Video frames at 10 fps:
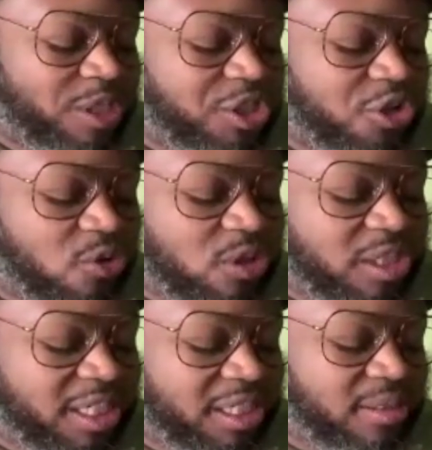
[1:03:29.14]
We
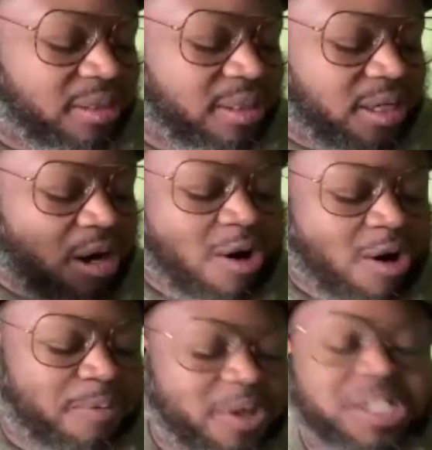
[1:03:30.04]
truly
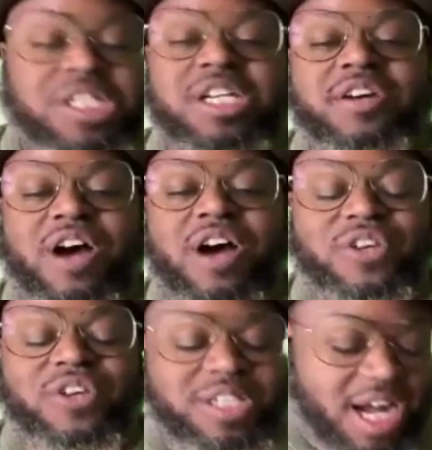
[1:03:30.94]
are appreciative
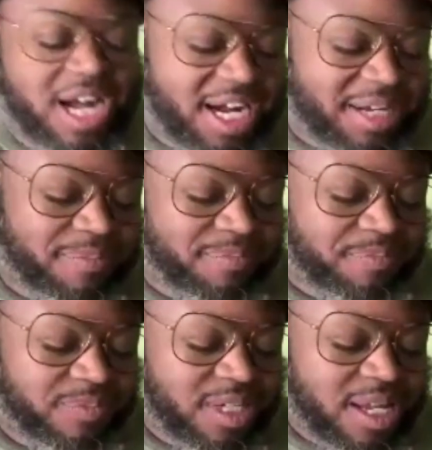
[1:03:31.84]
of your time,
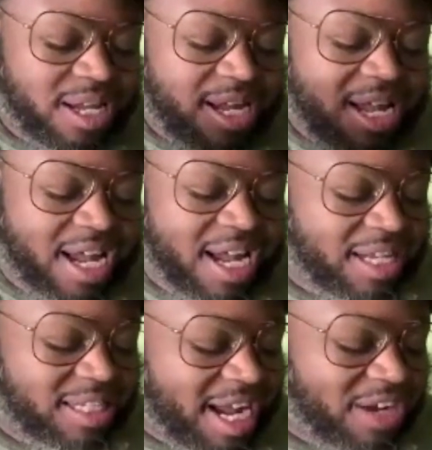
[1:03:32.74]

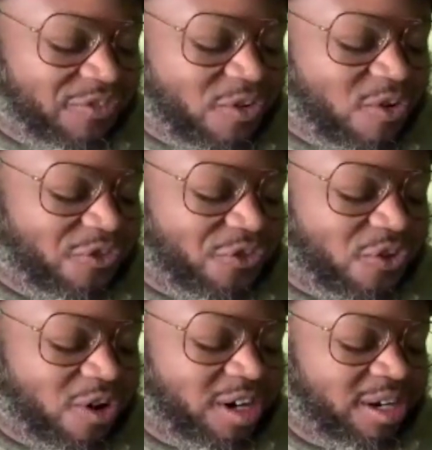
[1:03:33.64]
and thankful
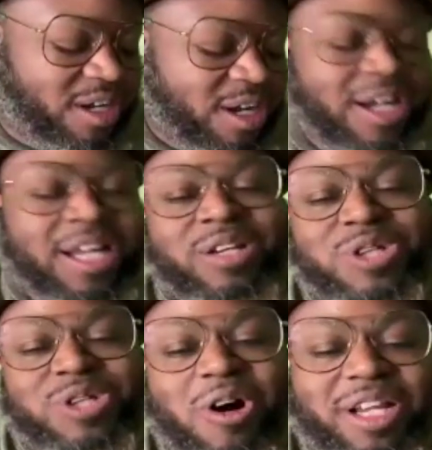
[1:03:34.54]
for
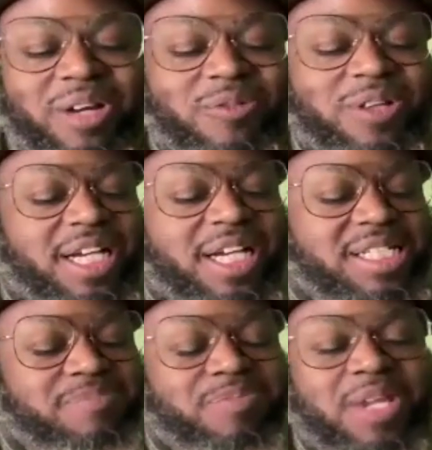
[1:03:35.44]
you talking with
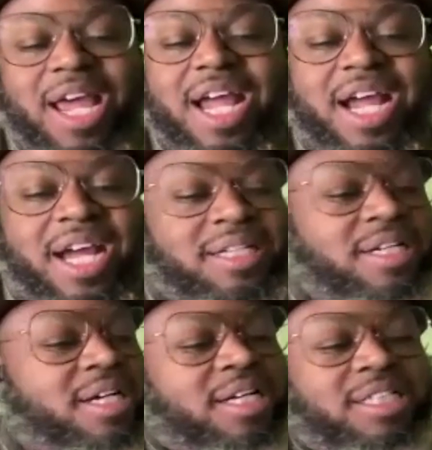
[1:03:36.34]
us, and
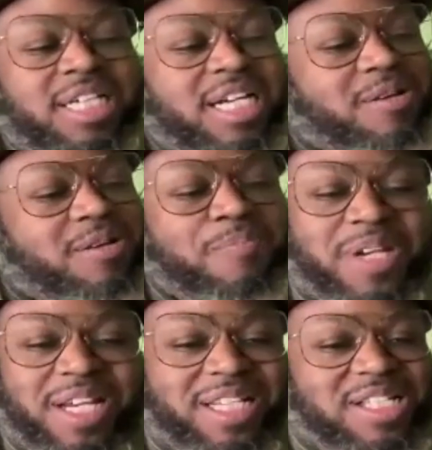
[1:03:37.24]
just
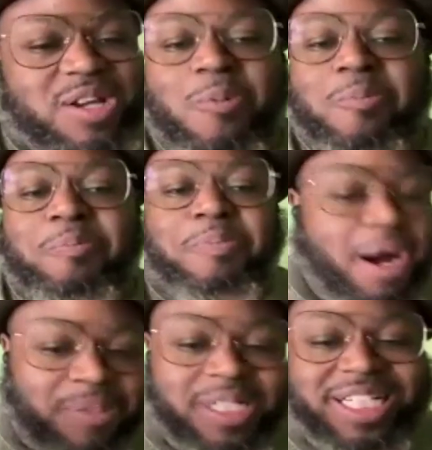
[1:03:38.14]
being so
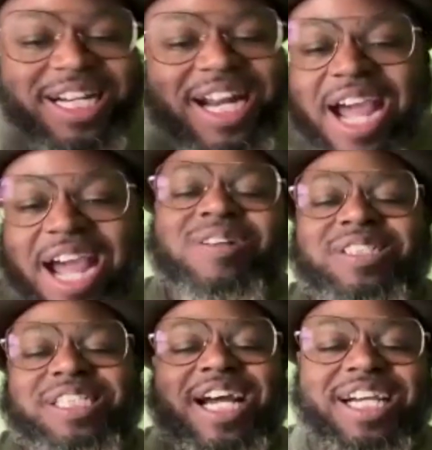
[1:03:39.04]
bubbly and
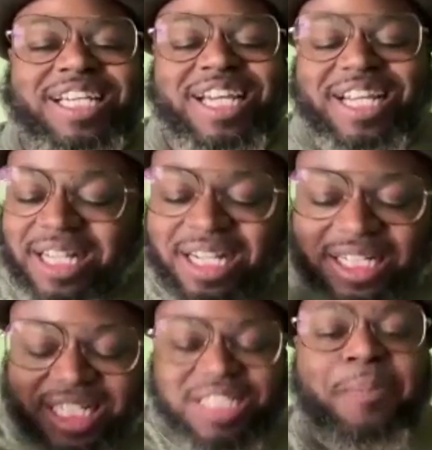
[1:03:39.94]
energetic, and
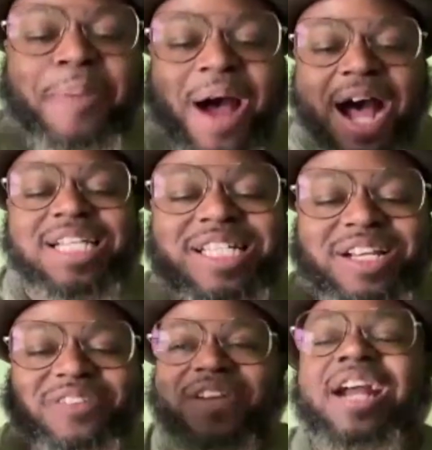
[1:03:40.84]
just a
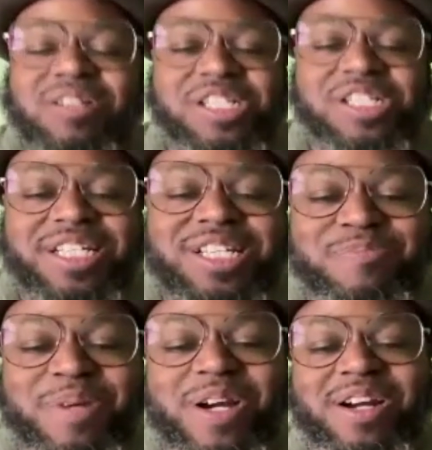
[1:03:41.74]
positive energy and
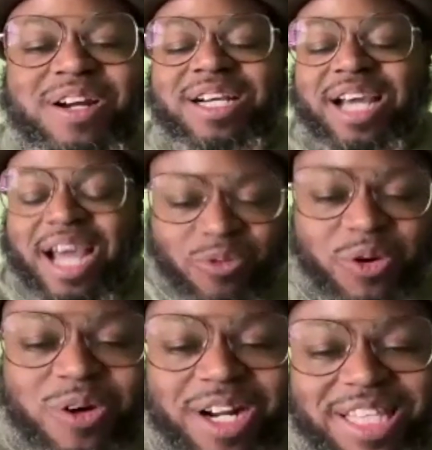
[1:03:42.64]
spirit. And
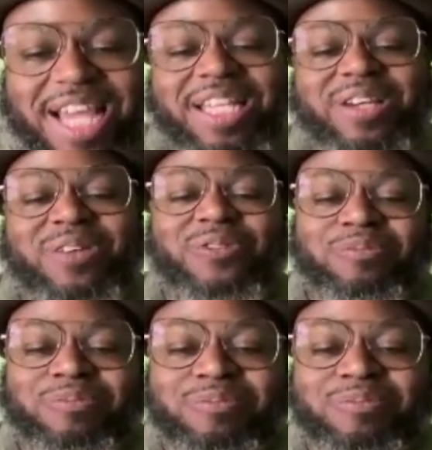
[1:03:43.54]
we want to thank you.